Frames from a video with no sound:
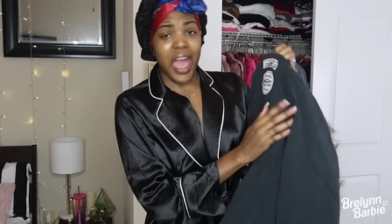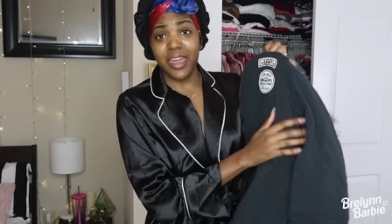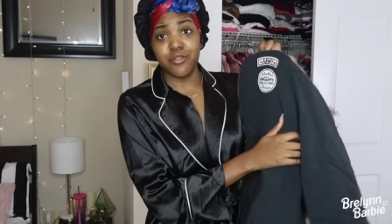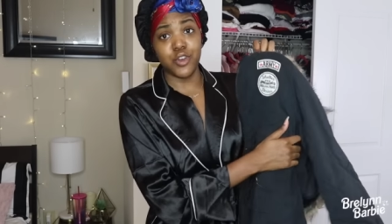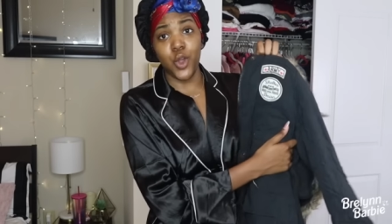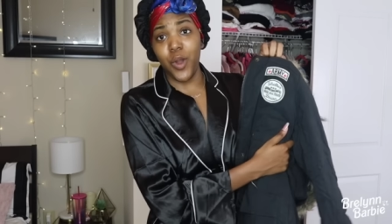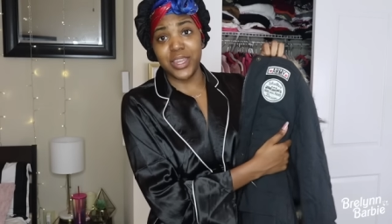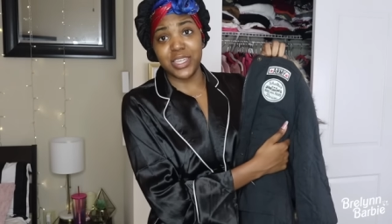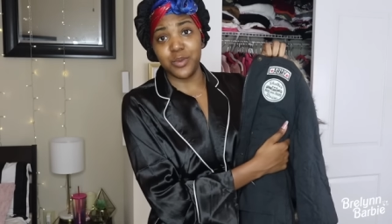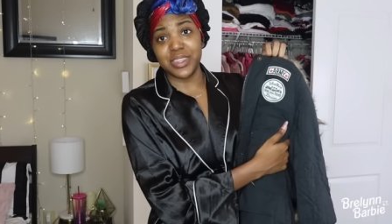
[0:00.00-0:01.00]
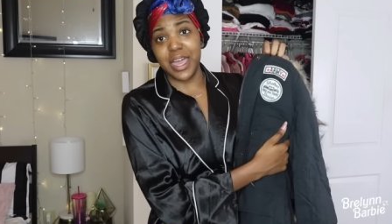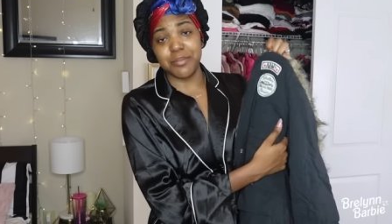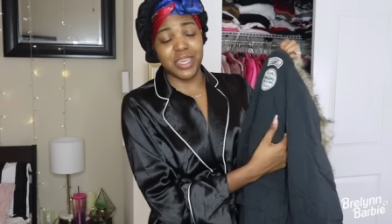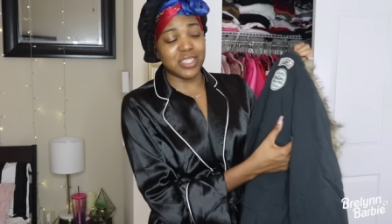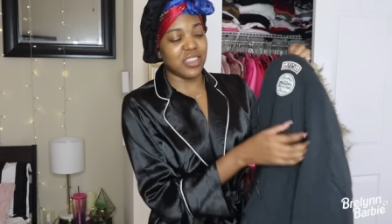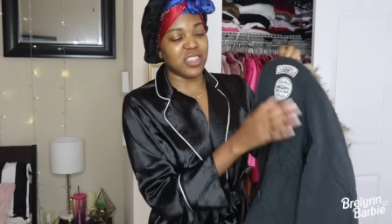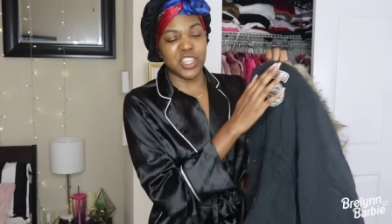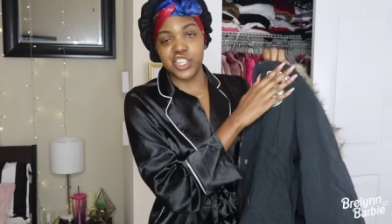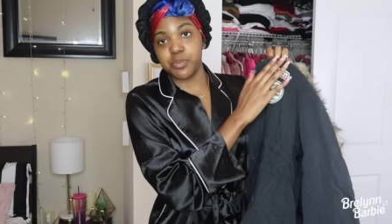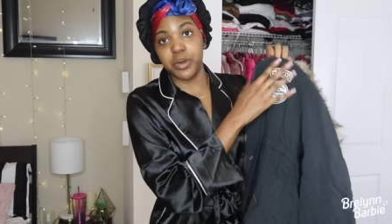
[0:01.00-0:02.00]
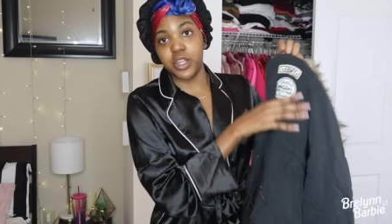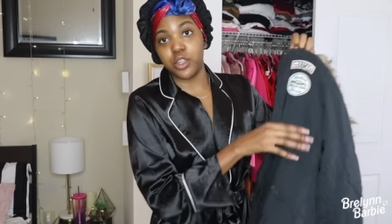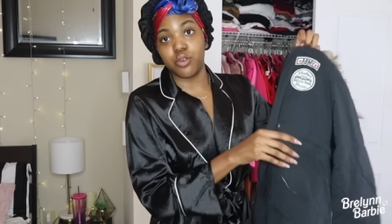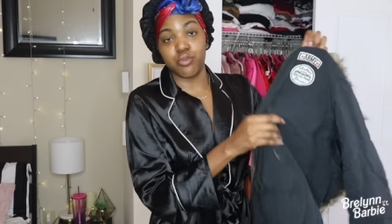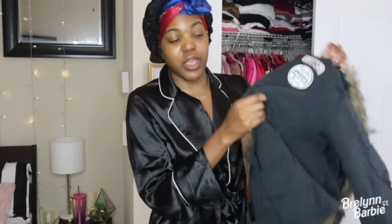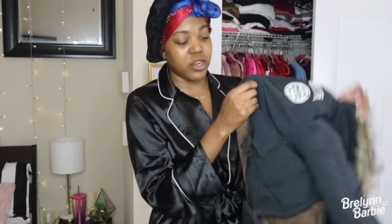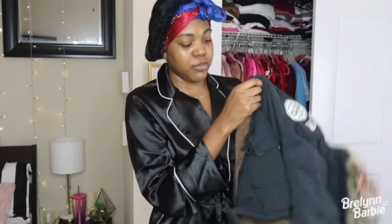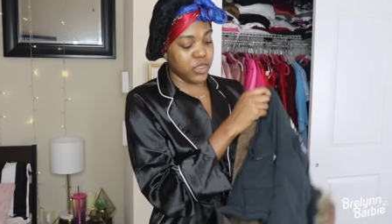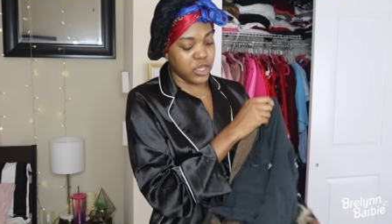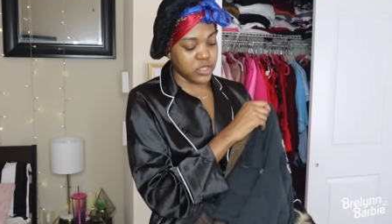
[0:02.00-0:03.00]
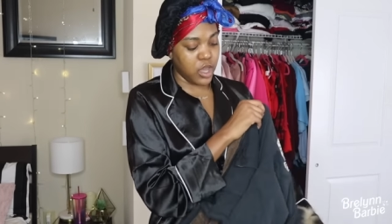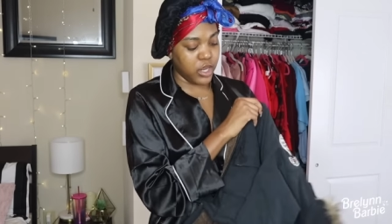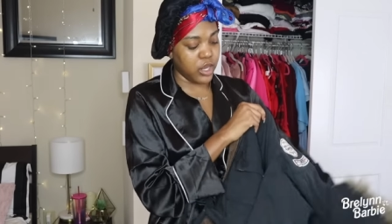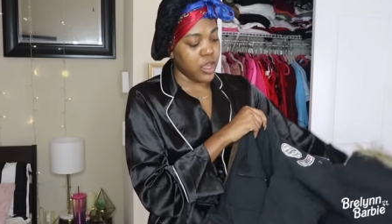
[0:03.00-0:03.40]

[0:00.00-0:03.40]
I have no idea what that means. I think they just put little random things on it.